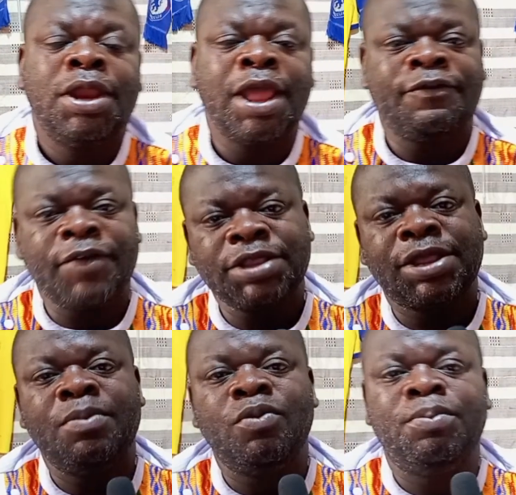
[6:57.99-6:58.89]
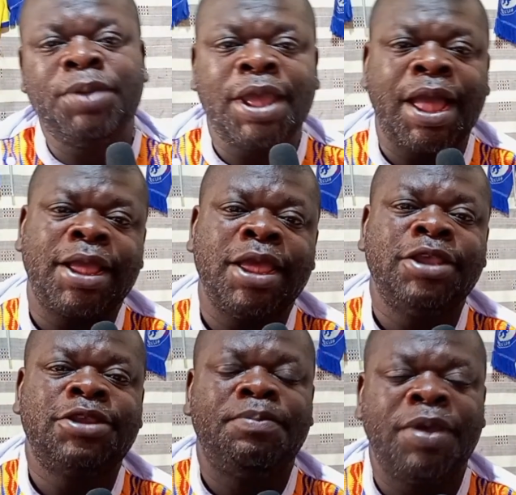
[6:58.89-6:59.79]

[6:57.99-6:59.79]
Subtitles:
Their first game will be against